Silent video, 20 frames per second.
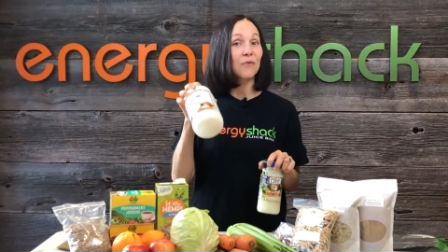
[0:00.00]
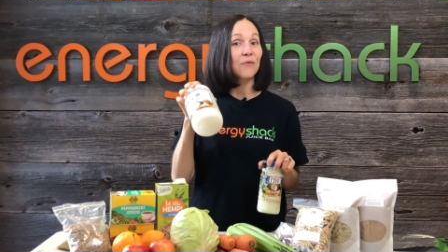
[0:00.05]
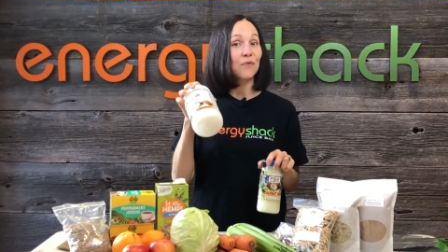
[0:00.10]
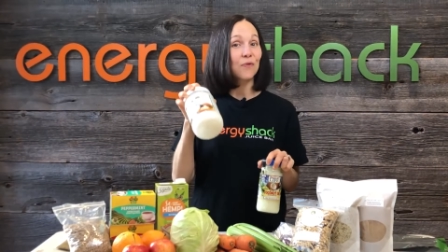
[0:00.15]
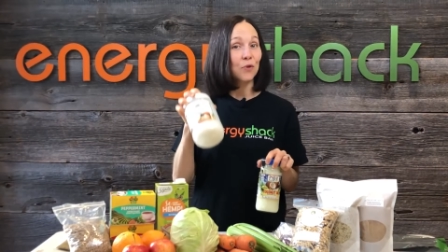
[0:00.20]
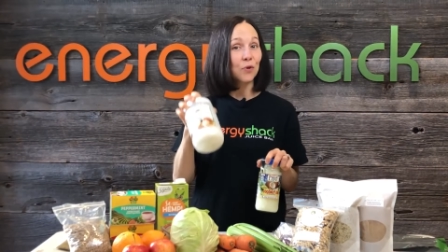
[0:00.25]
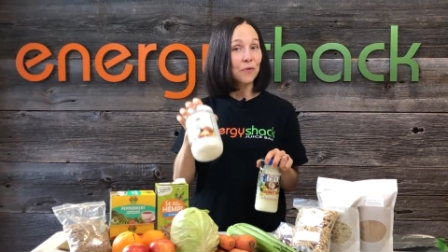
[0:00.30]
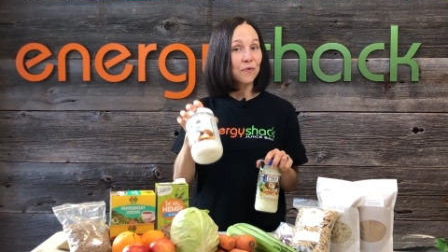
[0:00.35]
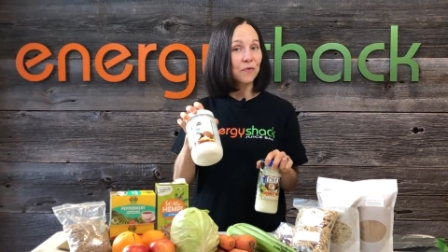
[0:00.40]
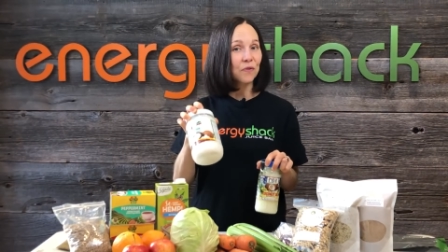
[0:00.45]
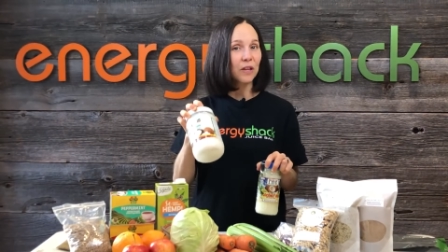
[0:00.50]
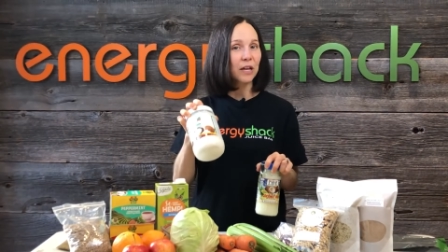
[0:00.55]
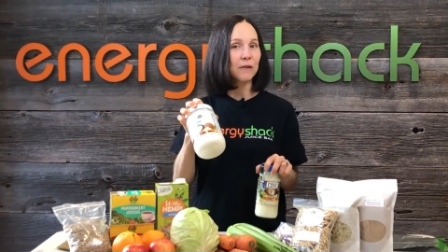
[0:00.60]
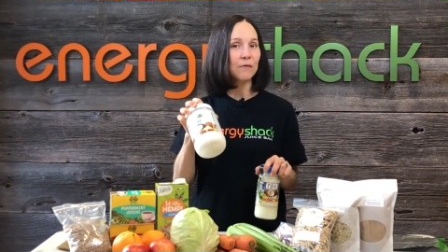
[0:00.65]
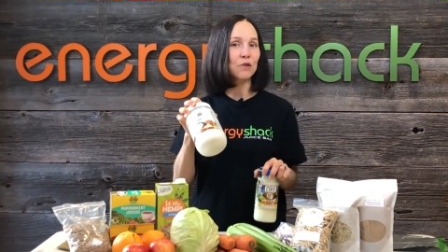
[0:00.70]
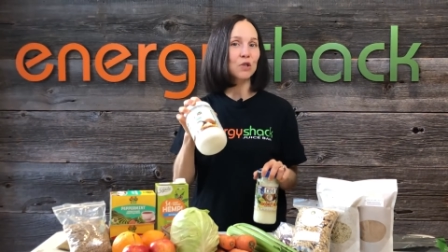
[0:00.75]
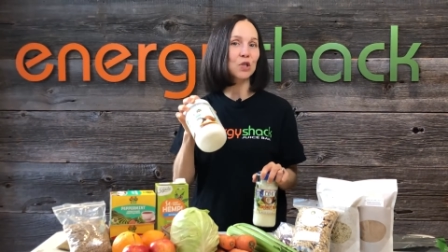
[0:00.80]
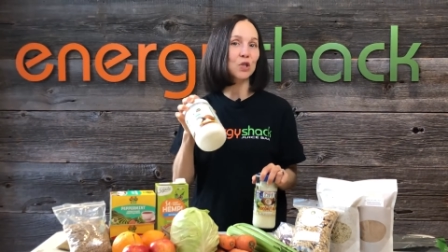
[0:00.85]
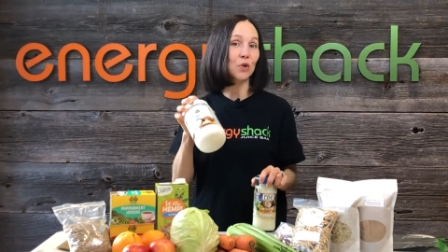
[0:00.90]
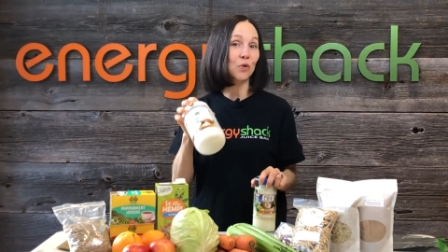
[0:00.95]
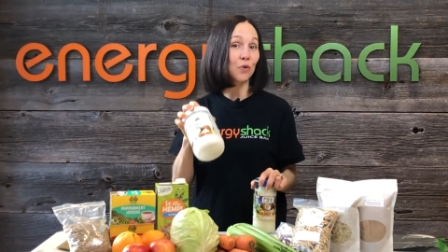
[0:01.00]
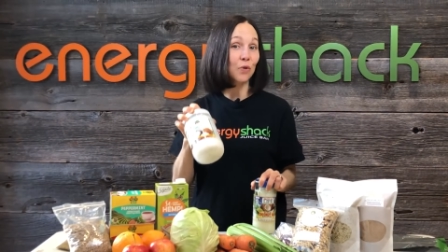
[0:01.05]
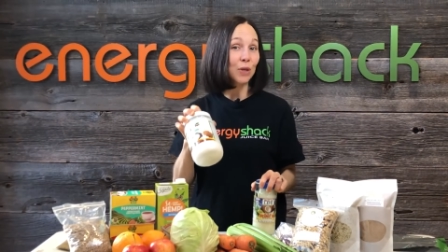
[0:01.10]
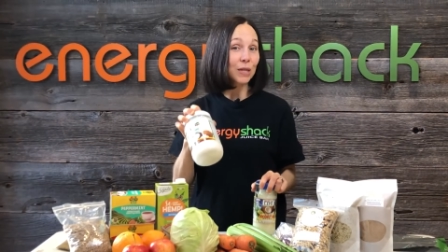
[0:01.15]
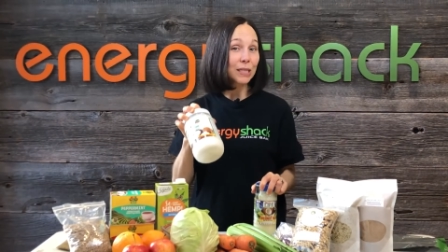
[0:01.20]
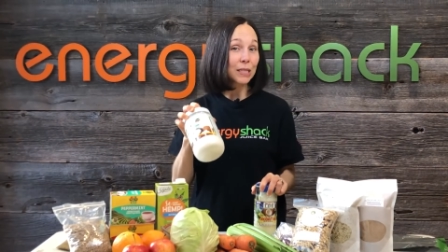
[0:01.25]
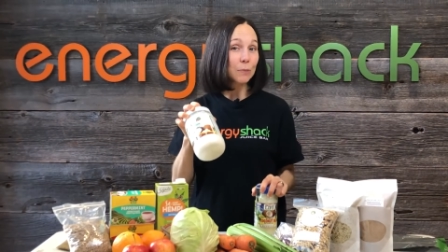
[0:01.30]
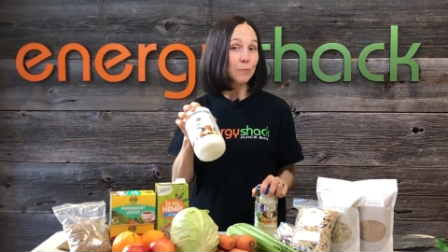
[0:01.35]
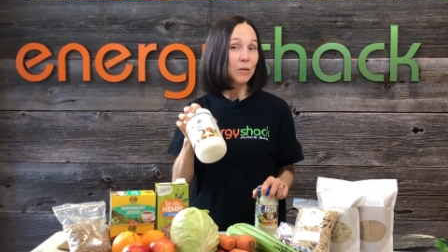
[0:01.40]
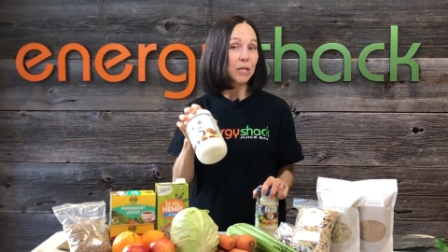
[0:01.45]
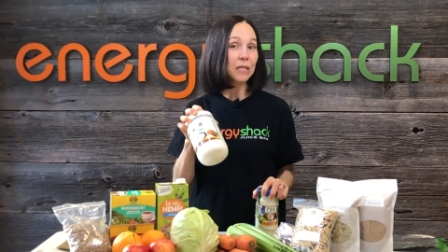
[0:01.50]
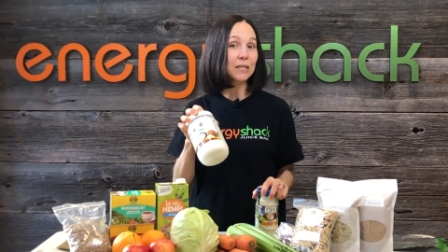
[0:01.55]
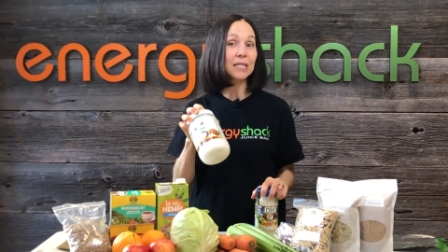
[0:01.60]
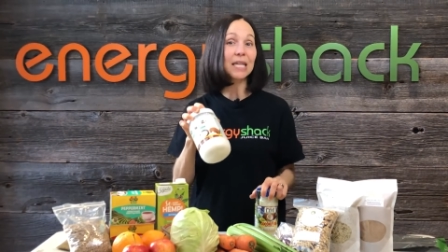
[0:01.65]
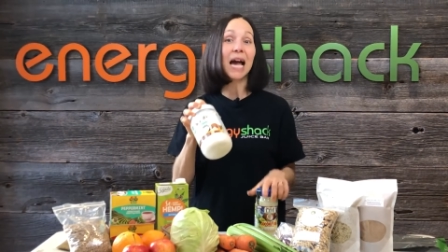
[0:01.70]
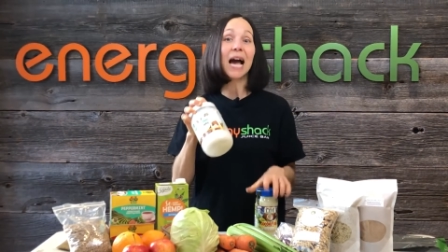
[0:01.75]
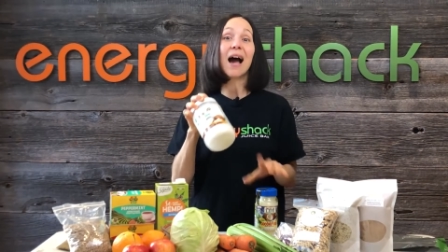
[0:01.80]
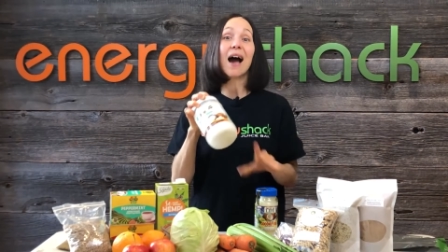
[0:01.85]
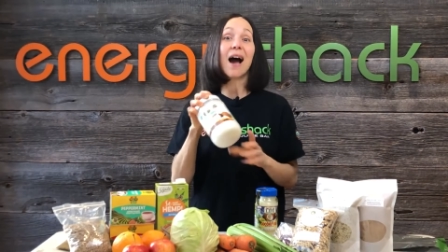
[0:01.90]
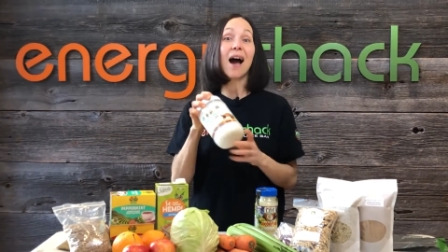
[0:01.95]
full flavor, so this means
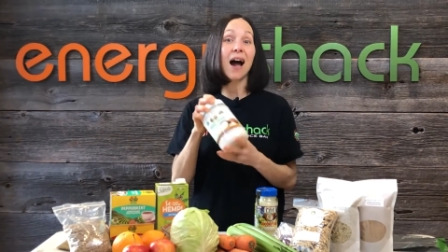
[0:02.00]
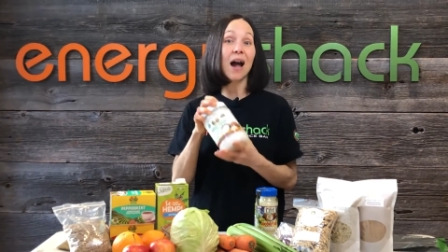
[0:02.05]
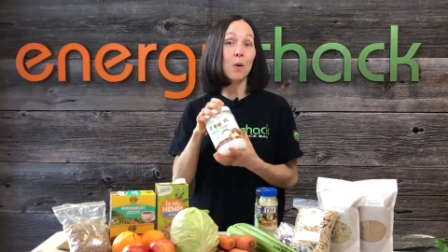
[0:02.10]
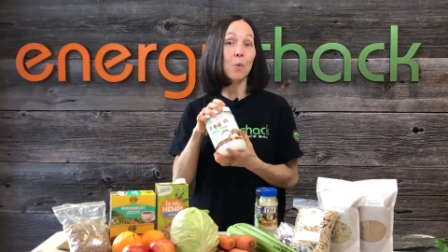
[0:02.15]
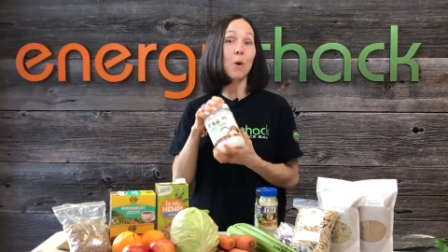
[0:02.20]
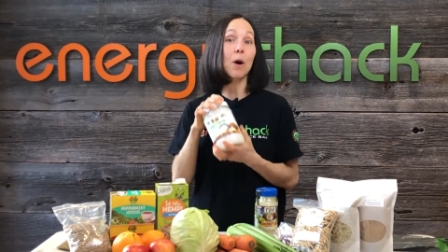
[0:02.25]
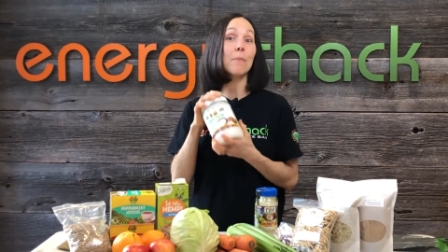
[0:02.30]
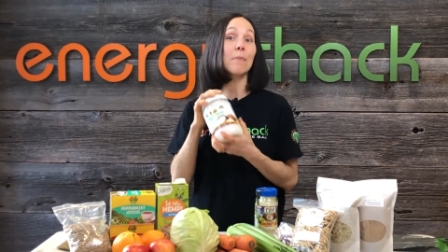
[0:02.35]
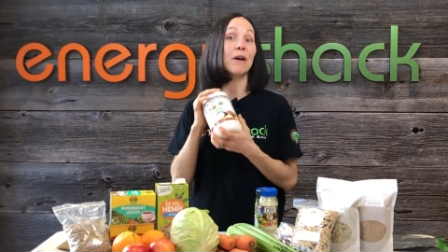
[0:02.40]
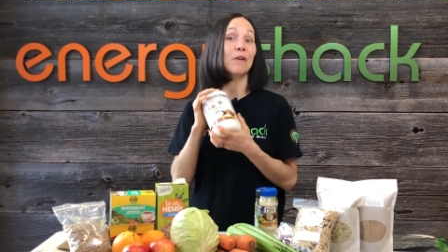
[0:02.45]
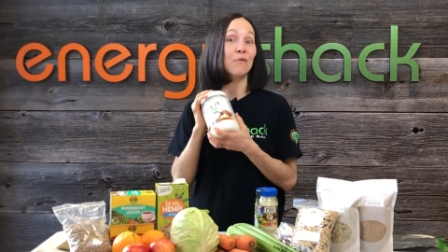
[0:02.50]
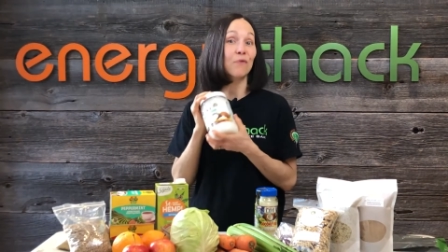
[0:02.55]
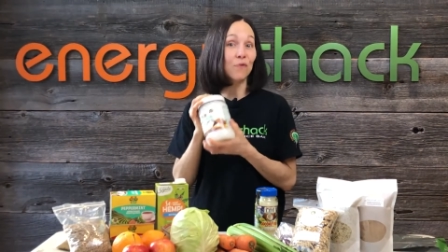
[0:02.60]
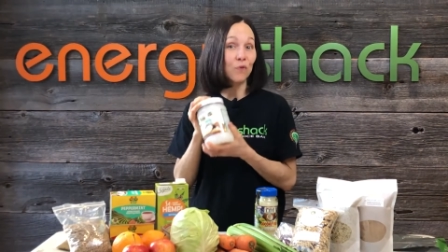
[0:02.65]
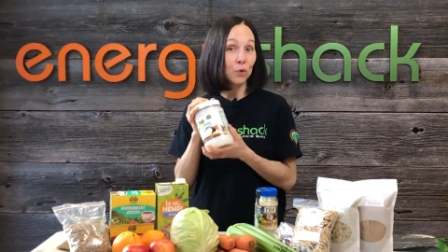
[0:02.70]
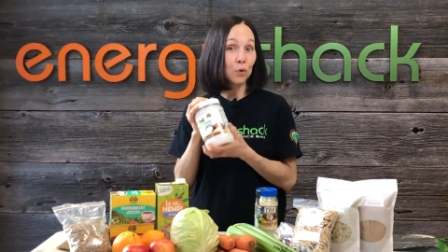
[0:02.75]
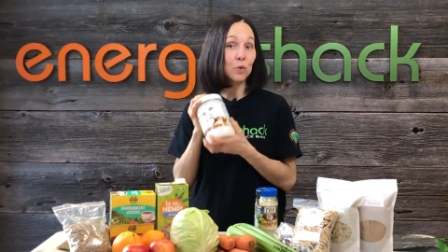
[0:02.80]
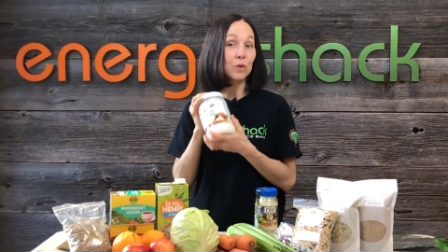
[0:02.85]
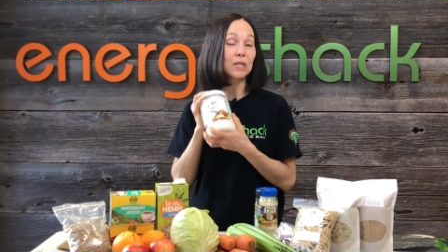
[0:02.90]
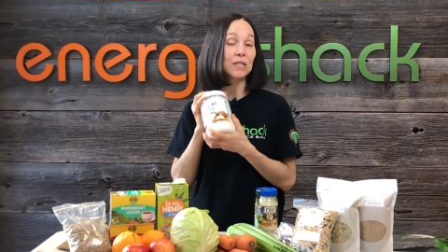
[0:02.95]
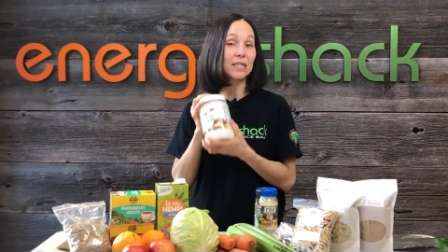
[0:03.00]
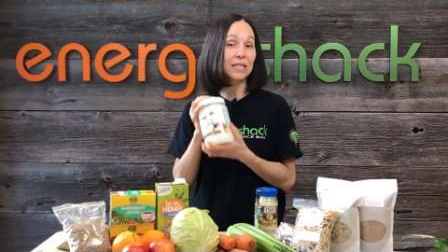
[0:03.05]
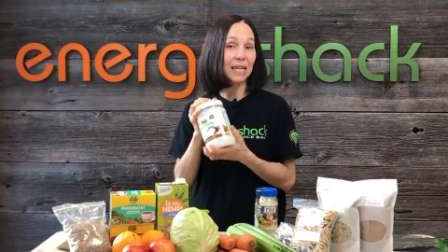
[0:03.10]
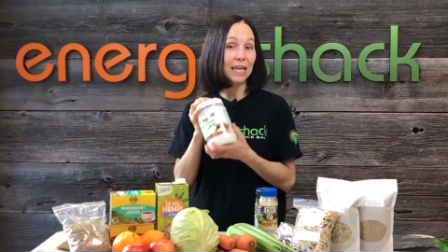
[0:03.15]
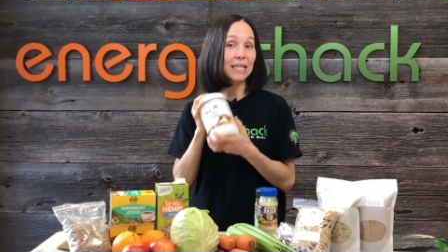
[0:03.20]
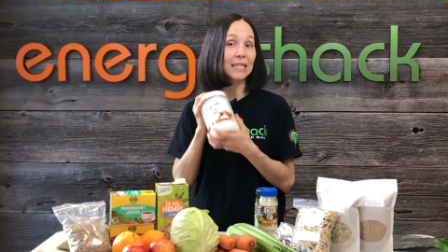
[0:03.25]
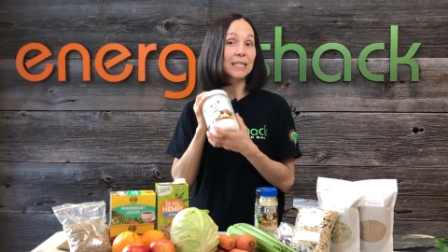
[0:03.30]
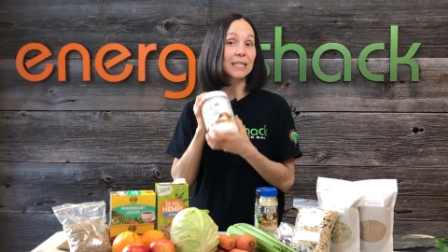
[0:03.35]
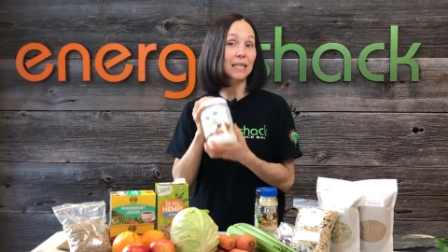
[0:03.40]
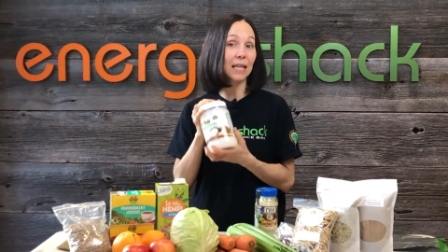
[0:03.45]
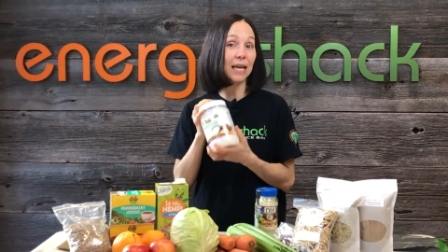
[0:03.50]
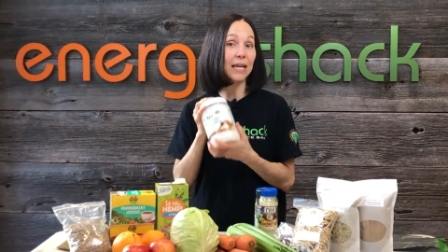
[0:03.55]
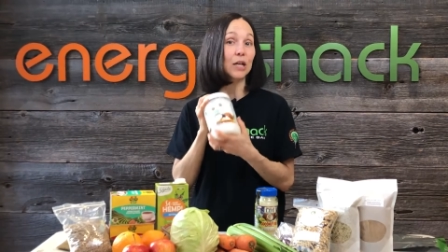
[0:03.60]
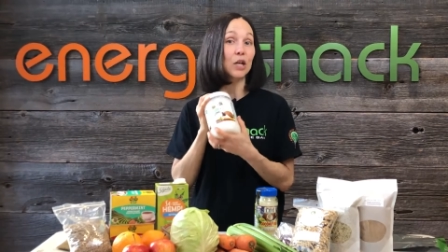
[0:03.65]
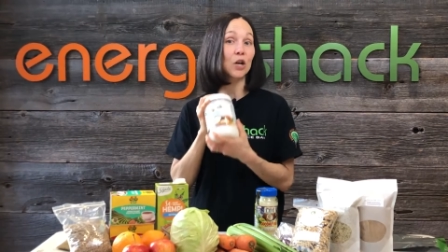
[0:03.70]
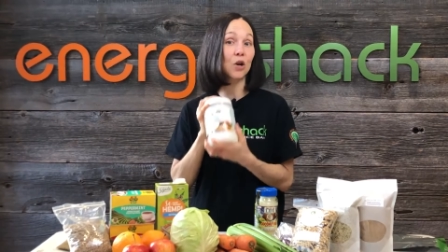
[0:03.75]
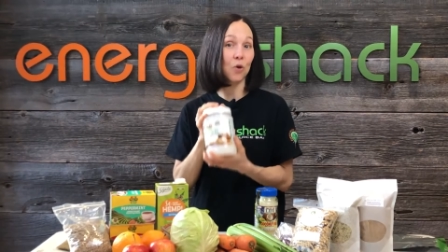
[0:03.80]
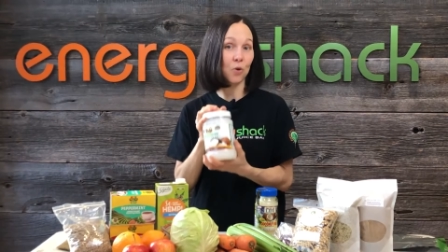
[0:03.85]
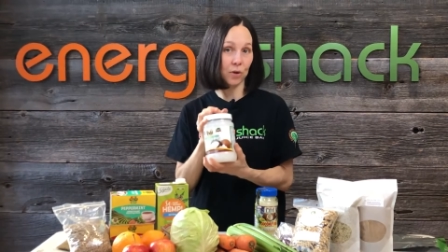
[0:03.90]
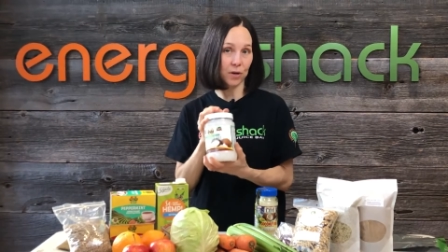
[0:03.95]
I want my food to taste like
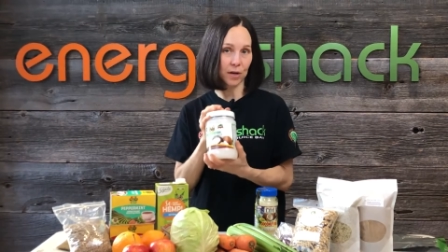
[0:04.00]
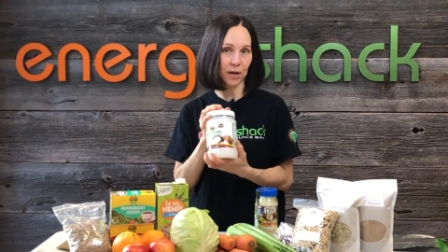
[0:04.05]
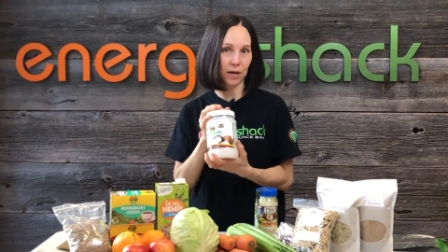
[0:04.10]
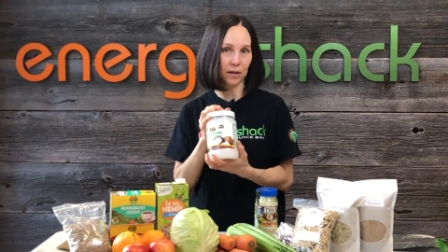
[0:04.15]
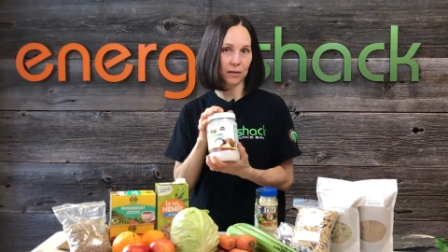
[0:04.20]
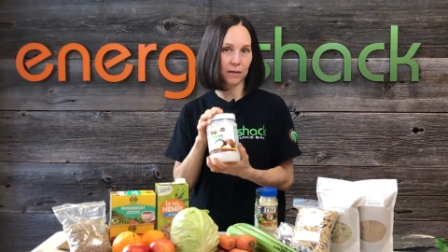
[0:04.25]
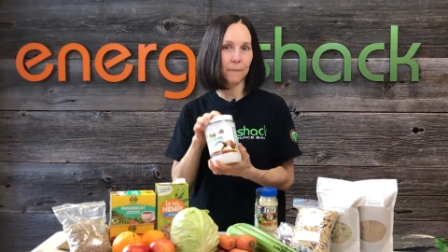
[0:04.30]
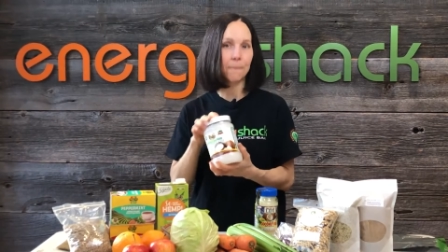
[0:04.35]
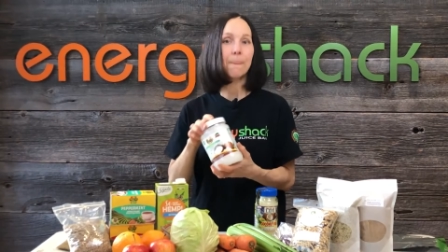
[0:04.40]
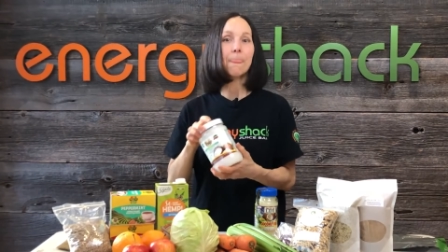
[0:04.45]
coconut.